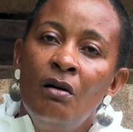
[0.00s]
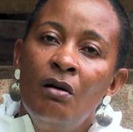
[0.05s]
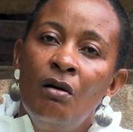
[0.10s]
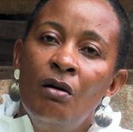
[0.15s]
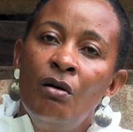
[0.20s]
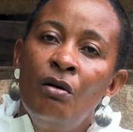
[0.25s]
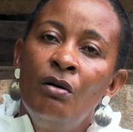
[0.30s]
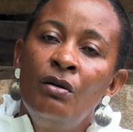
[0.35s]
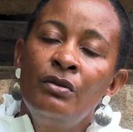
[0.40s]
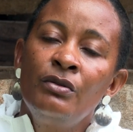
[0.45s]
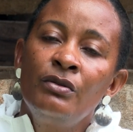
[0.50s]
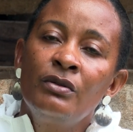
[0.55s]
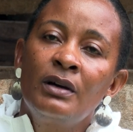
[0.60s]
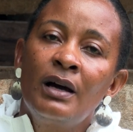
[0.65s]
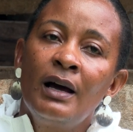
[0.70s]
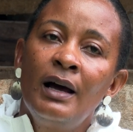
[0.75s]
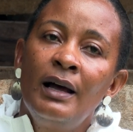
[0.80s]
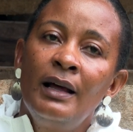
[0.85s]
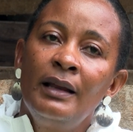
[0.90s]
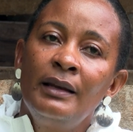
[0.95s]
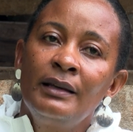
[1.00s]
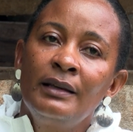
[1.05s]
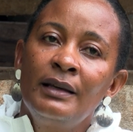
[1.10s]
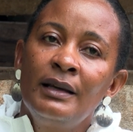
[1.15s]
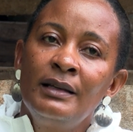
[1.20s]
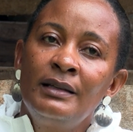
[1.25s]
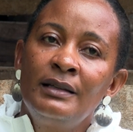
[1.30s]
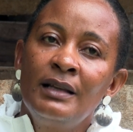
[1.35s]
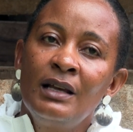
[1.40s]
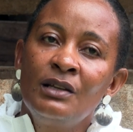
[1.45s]
Or you can
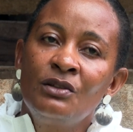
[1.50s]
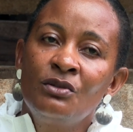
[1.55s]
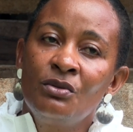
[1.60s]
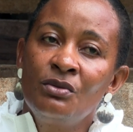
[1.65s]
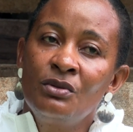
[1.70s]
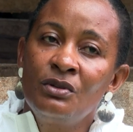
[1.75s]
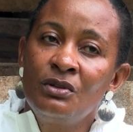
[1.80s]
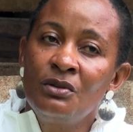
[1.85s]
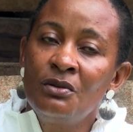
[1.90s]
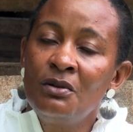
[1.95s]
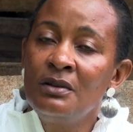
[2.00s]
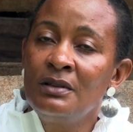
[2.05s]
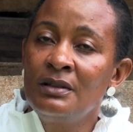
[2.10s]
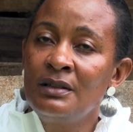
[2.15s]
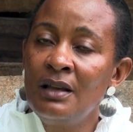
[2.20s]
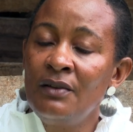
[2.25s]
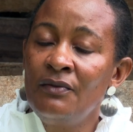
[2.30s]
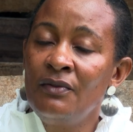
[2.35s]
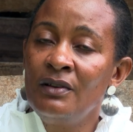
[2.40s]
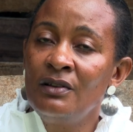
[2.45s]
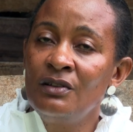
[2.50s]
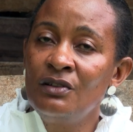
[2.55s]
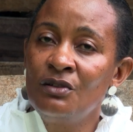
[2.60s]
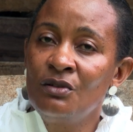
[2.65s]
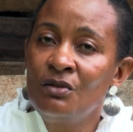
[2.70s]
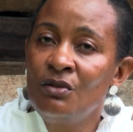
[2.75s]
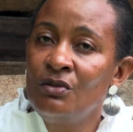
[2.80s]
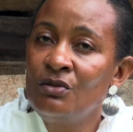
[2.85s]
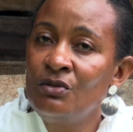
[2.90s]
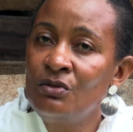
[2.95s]
get us on
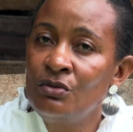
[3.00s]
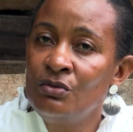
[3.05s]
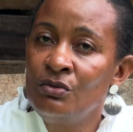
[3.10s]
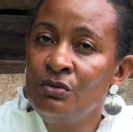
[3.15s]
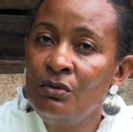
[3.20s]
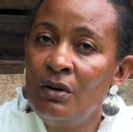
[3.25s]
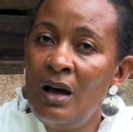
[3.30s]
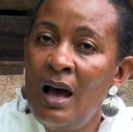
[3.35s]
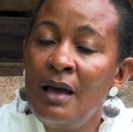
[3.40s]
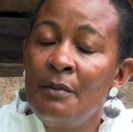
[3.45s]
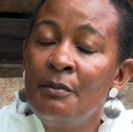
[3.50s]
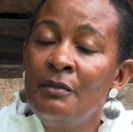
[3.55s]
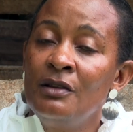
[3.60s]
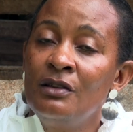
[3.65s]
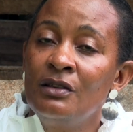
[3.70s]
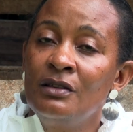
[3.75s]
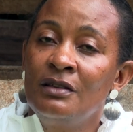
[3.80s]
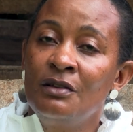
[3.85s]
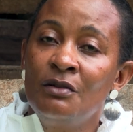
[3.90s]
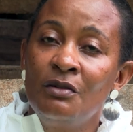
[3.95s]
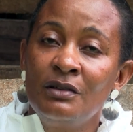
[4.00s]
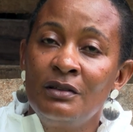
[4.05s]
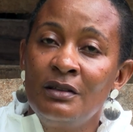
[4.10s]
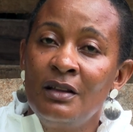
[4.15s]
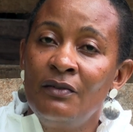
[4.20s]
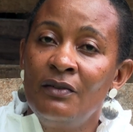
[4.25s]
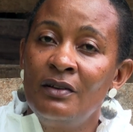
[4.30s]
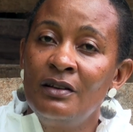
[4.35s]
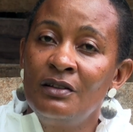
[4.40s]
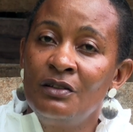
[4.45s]

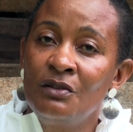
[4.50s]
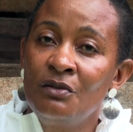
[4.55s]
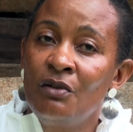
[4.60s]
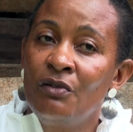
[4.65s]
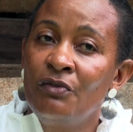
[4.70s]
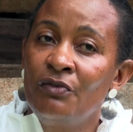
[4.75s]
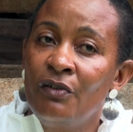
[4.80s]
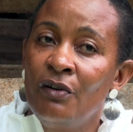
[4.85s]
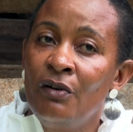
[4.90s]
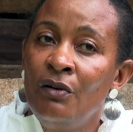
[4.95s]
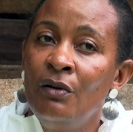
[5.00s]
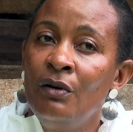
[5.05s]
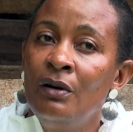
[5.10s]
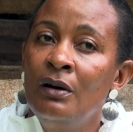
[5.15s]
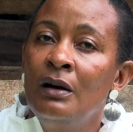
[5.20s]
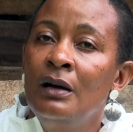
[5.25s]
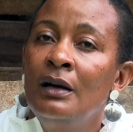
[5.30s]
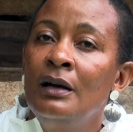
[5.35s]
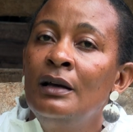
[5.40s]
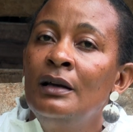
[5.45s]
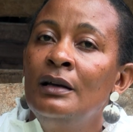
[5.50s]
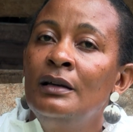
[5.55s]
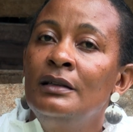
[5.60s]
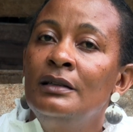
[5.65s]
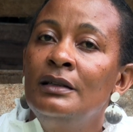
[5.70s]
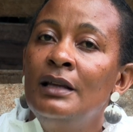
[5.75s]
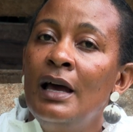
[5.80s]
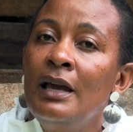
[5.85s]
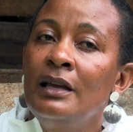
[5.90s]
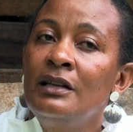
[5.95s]
0704
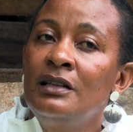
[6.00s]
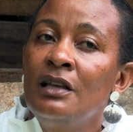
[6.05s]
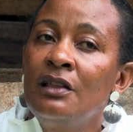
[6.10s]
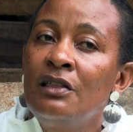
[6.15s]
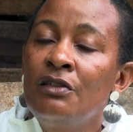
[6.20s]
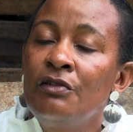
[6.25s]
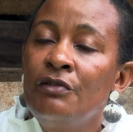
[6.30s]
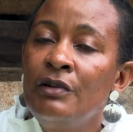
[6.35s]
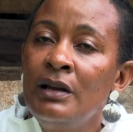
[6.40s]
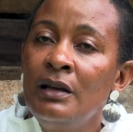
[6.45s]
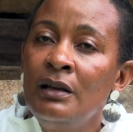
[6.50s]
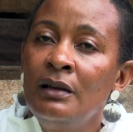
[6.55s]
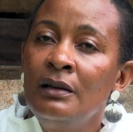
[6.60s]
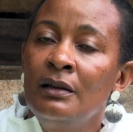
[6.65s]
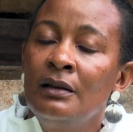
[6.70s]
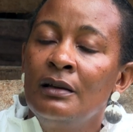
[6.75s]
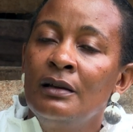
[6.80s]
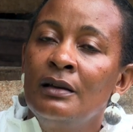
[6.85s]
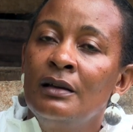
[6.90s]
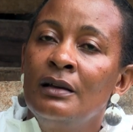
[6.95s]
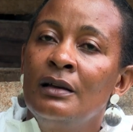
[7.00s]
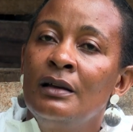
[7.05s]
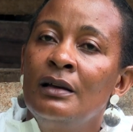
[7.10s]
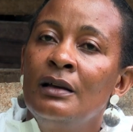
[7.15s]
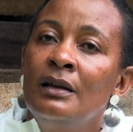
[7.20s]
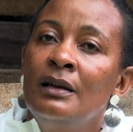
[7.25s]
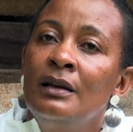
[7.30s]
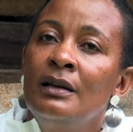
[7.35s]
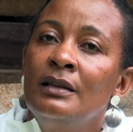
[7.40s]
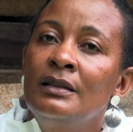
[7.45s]
93
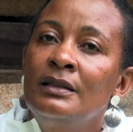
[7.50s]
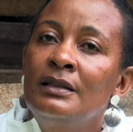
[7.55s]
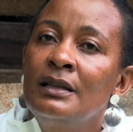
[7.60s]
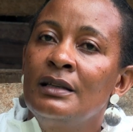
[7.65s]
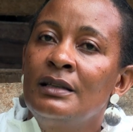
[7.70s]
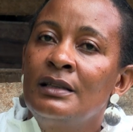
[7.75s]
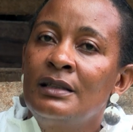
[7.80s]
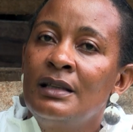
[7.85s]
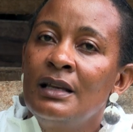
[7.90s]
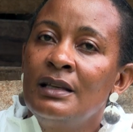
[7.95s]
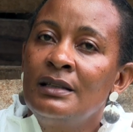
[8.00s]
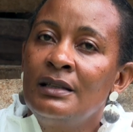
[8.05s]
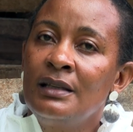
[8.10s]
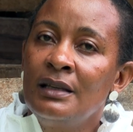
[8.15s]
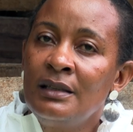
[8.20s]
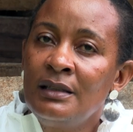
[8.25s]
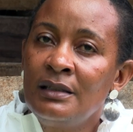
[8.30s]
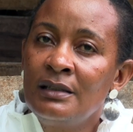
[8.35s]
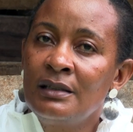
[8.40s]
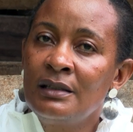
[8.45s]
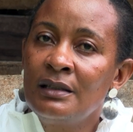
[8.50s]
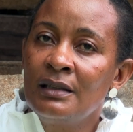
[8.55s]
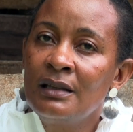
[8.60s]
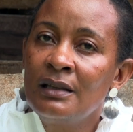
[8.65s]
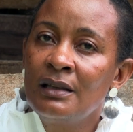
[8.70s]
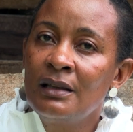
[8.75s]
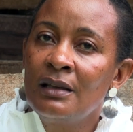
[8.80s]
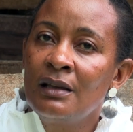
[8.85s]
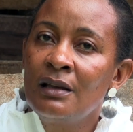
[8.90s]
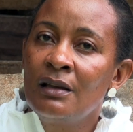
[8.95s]
66
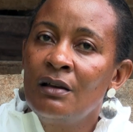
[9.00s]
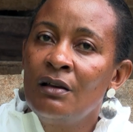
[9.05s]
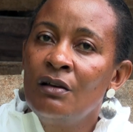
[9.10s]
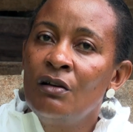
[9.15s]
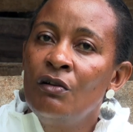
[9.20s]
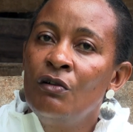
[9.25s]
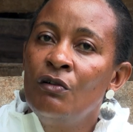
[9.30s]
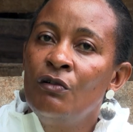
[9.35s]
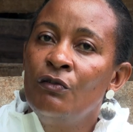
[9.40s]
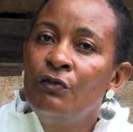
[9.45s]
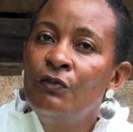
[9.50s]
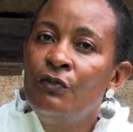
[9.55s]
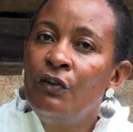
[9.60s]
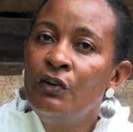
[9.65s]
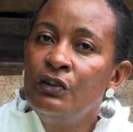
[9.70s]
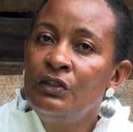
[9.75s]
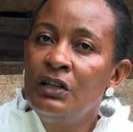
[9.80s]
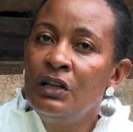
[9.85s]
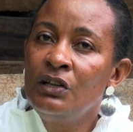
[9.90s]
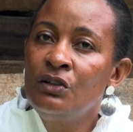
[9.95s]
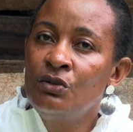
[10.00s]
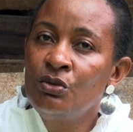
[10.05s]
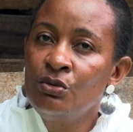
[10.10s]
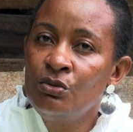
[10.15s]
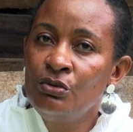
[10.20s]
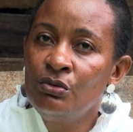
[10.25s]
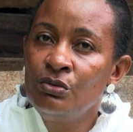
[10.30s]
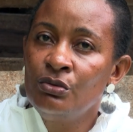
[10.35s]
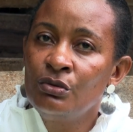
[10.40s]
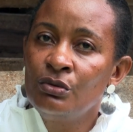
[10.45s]

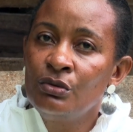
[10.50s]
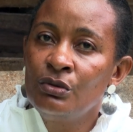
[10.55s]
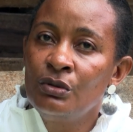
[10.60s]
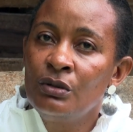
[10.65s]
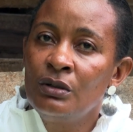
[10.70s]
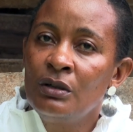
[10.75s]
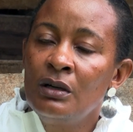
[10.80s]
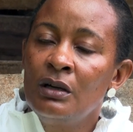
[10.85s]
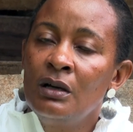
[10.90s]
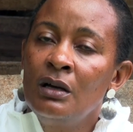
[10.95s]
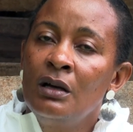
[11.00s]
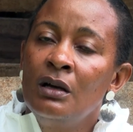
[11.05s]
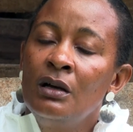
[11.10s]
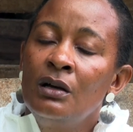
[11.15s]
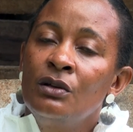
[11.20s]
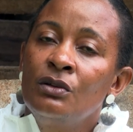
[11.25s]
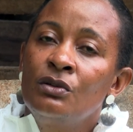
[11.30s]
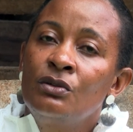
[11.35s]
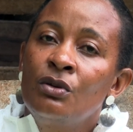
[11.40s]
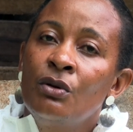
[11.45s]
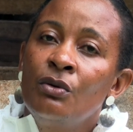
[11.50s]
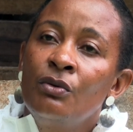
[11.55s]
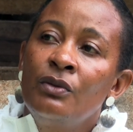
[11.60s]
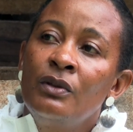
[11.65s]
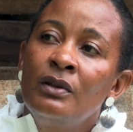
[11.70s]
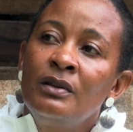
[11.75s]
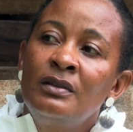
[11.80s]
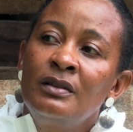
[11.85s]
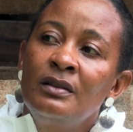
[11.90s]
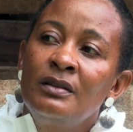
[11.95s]
42. So
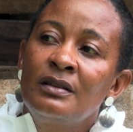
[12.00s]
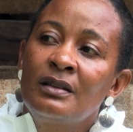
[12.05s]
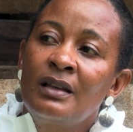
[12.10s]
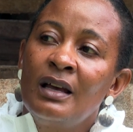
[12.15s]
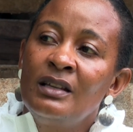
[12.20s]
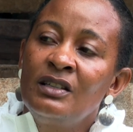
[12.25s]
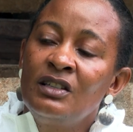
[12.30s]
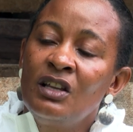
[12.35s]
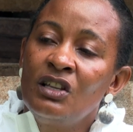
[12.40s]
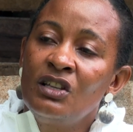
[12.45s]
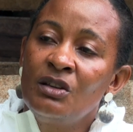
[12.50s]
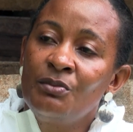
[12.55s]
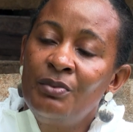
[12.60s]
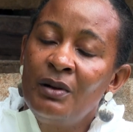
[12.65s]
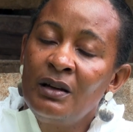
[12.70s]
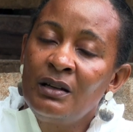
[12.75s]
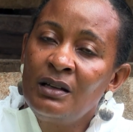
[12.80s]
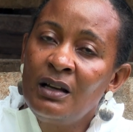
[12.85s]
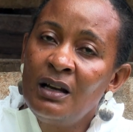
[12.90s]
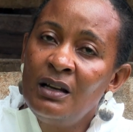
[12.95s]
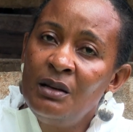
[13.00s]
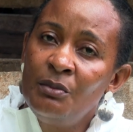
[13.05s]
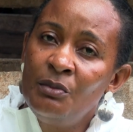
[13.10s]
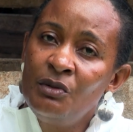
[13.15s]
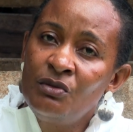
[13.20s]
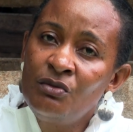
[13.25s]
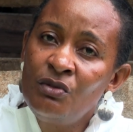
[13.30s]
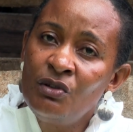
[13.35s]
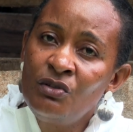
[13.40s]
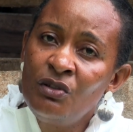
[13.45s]
this is Kasanje Practical and
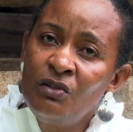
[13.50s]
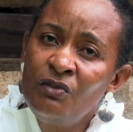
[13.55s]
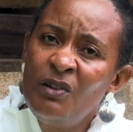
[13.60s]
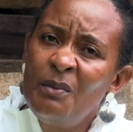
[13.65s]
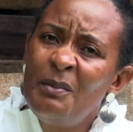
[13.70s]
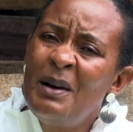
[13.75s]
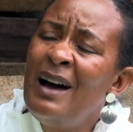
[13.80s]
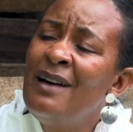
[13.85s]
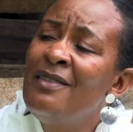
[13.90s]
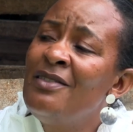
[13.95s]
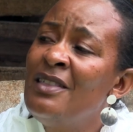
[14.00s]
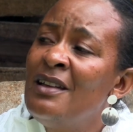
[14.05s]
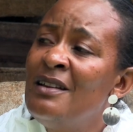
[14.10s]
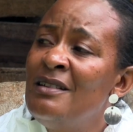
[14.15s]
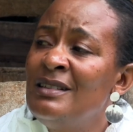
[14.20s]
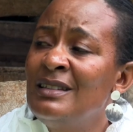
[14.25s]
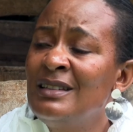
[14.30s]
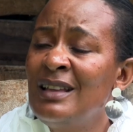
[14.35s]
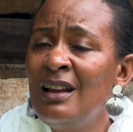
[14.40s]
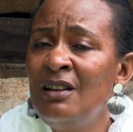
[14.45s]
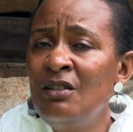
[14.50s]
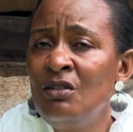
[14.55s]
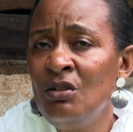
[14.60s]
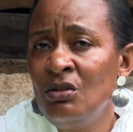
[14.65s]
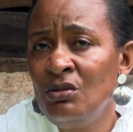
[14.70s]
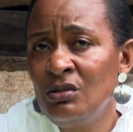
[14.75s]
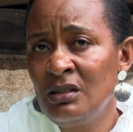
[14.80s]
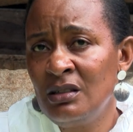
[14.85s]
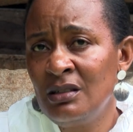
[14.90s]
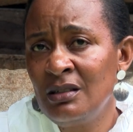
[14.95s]
Demonstration Farm, and there is a
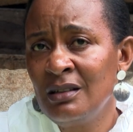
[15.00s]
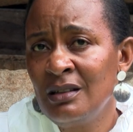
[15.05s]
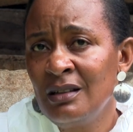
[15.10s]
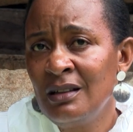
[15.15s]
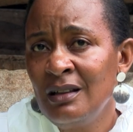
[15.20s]
lot